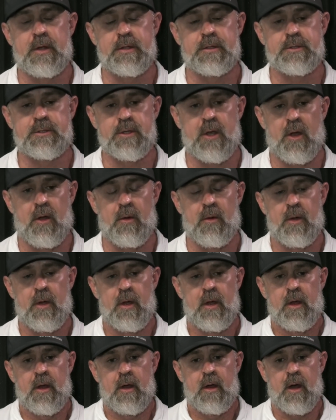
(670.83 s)
And so
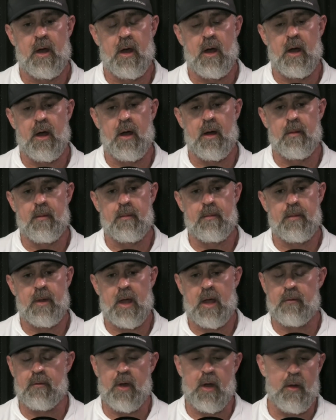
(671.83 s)

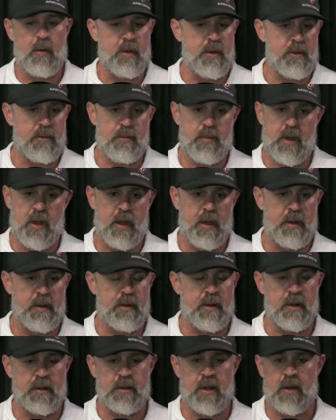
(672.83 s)
I've always
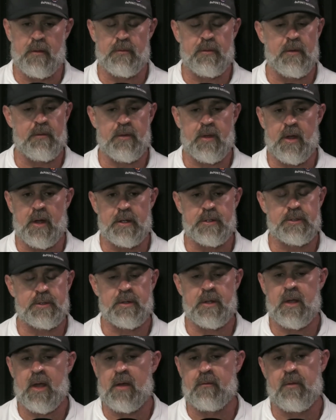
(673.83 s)
been a lover of
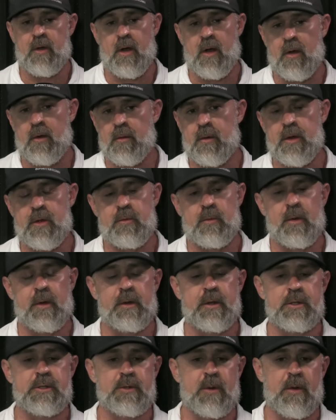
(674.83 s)
country. I've always wanted
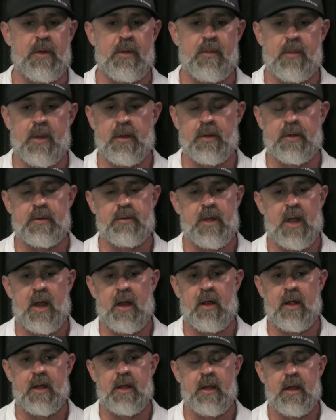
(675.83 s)
to join the
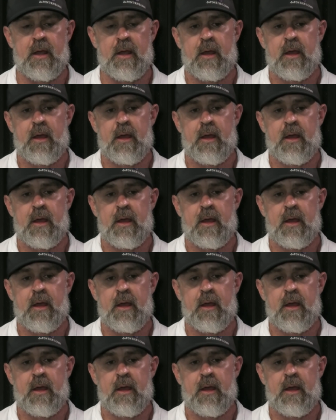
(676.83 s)
military.